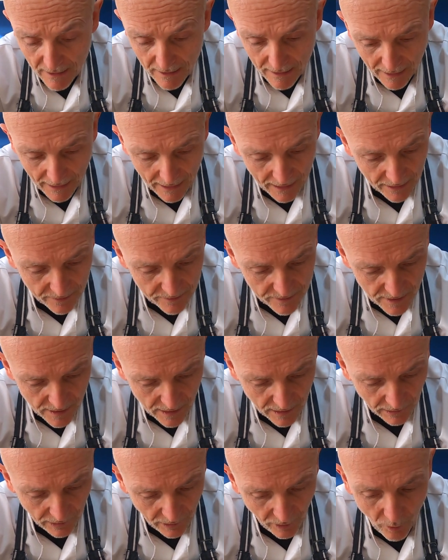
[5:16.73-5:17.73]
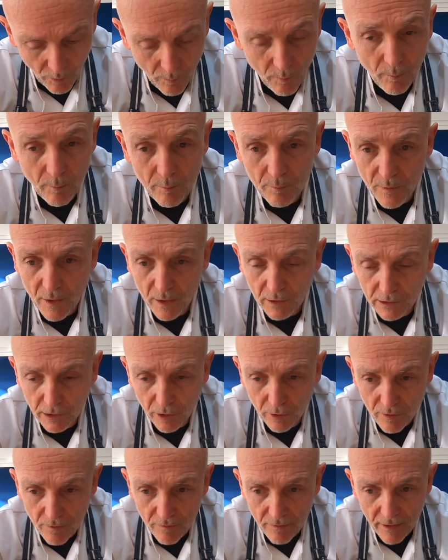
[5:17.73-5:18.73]
and a lot
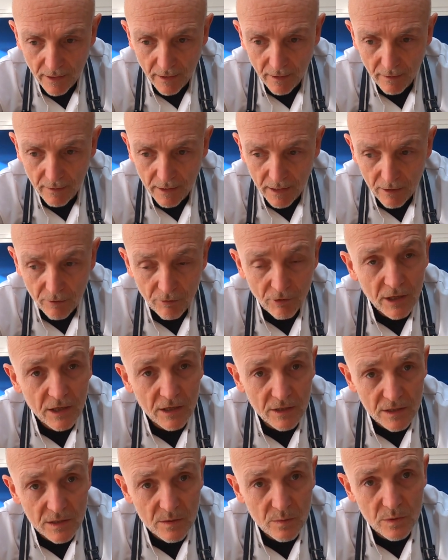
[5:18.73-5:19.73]
of their ingredients